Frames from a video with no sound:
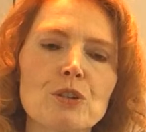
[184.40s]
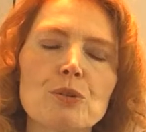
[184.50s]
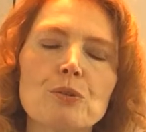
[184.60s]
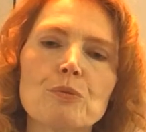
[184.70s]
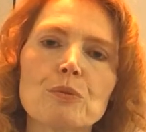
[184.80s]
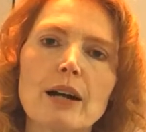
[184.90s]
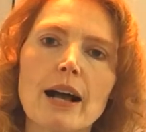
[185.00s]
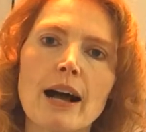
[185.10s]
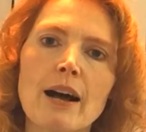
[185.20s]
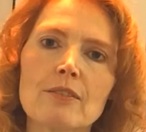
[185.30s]
you
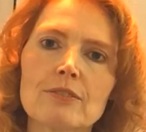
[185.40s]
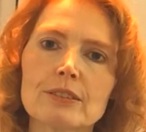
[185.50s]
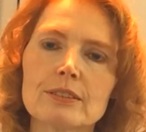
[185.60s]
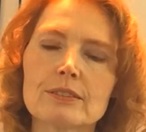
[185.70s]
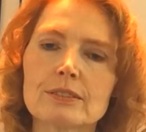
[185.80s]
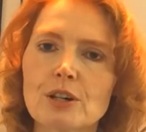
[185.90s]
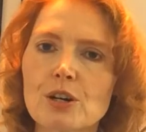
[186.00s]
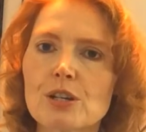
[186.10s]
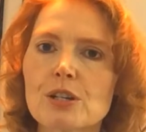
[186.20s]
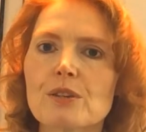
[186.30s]
have
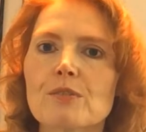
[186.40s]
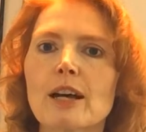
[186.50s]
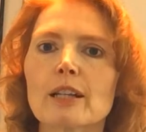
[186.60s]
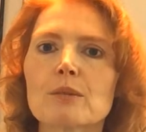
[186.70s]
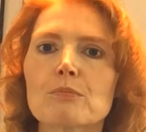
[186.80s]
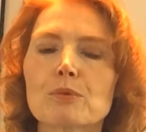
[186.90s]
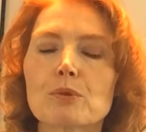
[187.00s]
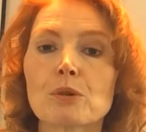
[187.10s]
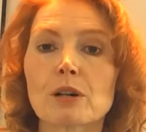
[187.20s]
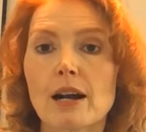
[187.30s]
started to develop
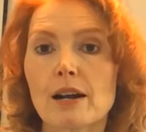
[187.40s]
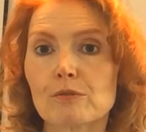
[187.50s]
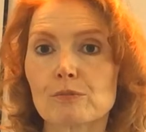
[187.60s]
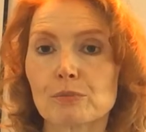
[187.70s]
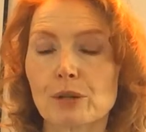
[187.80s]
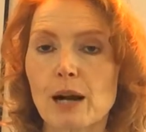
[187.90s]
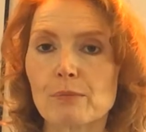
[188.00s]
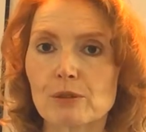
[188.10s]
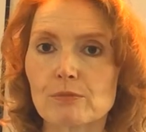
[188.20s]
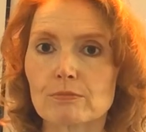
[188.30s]
or have
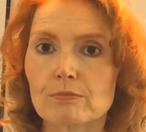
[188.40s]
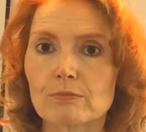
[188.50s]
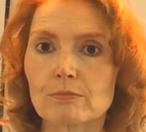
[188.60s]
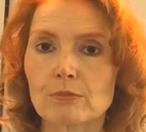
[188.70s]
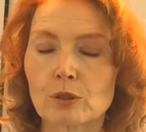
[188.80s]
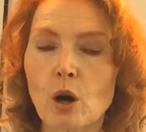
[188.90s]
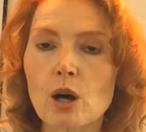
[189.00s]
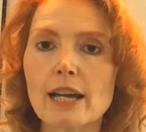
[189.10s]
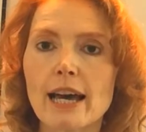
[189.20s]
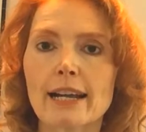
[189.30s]
perhaps
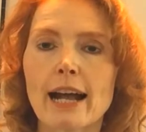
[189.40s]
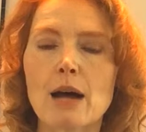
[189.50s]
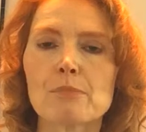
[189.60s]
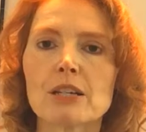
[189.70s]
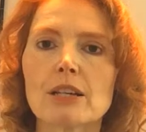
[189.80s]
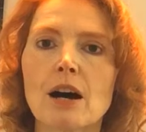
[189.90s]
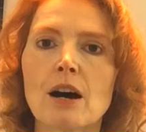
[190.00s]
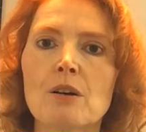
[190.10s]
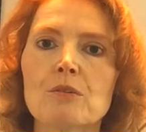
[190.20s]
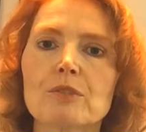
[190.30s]
long had a habit
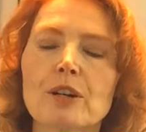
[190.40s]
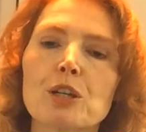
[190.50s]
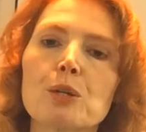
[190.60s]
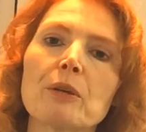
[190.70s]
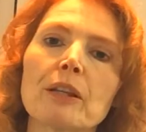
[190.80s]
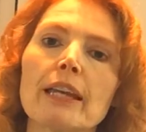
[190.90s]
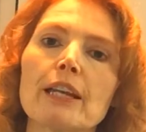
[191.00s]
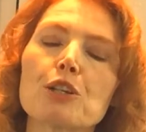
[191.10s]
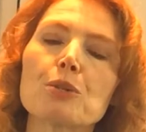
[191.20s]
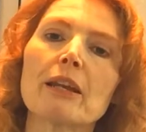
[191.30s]
of
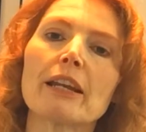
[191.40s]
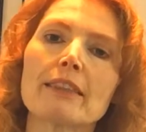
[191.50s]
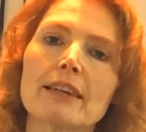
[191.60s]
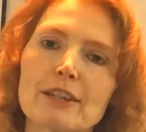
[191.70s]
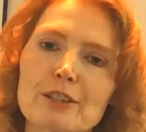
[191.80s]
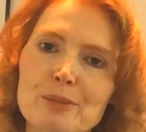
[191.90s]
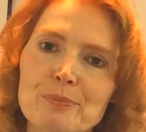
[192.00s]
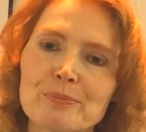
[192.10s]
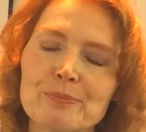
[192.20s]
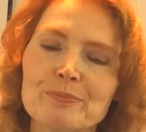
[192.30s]
accumulating too many things.
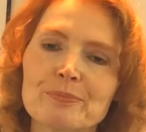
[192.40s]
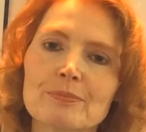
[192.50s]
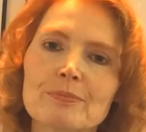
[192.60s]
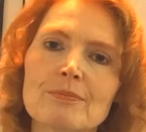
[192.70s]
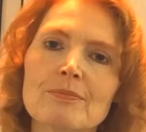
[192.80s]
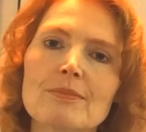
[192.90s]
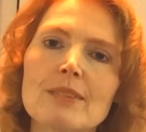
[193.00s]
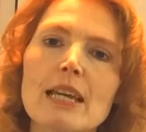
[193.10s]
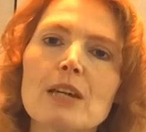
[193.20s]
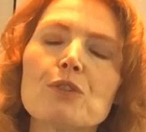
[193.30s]

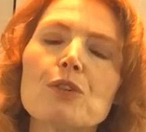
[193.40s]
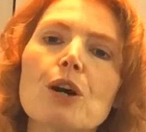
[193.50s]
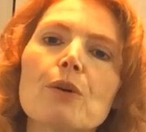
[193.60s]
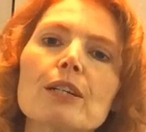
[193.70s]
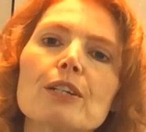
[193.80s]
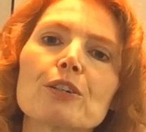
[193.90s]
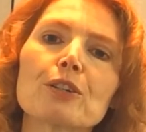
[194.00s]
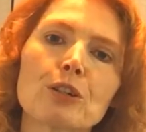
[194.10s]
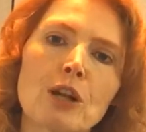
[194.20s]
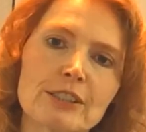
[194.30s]
If you go into your
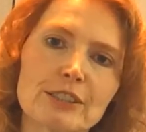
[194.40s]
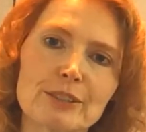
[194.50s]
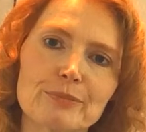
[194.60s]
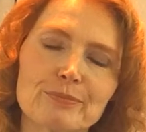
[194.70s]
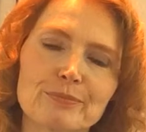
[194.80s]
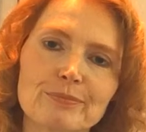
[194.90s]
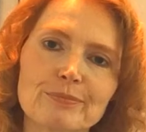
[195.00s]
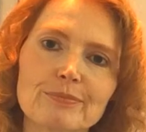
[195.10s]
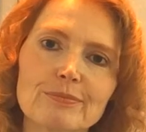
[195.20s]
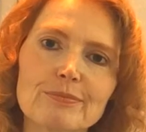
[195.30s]
closet
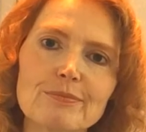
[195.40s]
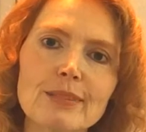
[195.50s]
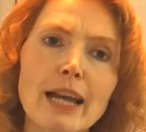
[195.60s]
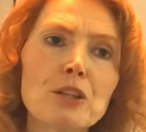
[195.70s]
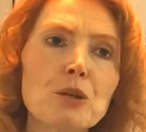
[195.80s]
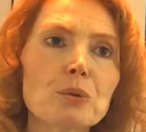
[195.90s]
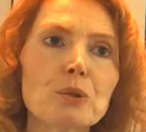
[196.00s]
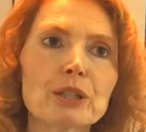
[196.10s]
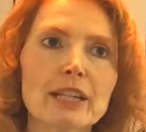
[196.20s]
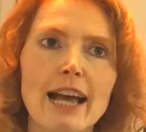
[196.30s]
and you
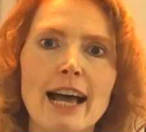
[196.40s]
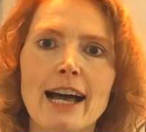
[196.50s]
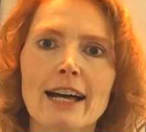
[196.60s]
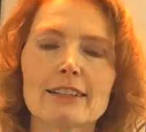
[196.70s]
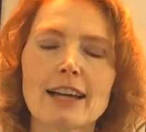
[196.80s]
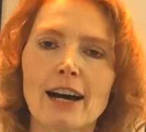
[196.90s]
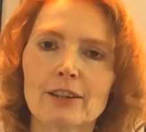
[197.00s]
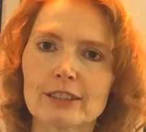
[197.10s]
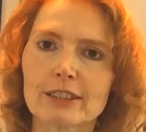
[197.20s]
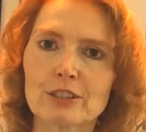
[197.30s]
look at how
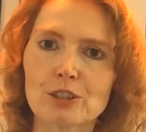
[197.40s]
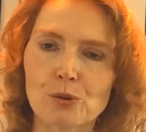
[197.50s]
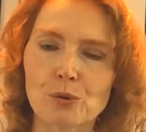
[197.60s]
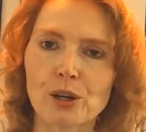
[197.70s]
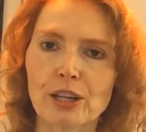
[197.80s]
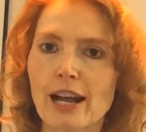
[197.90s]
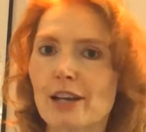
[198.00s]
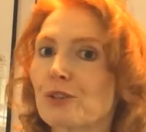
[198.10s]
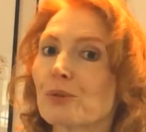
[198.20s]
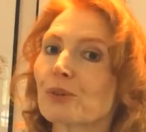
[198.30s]
things are
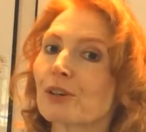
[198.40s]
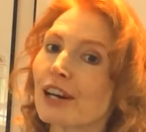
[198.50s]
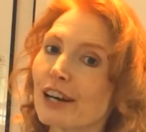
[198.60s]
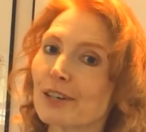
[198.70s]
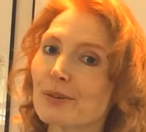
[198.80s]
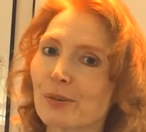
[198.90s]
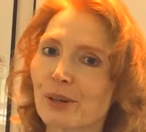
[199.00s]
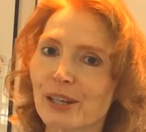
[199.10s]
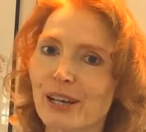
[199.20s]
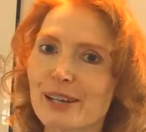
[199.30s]
organized or not
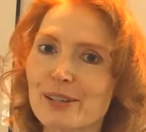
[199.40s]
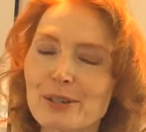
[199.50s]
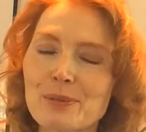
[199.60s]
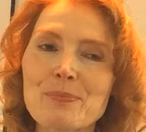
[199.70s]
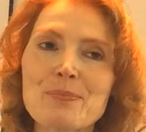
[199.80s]
organized,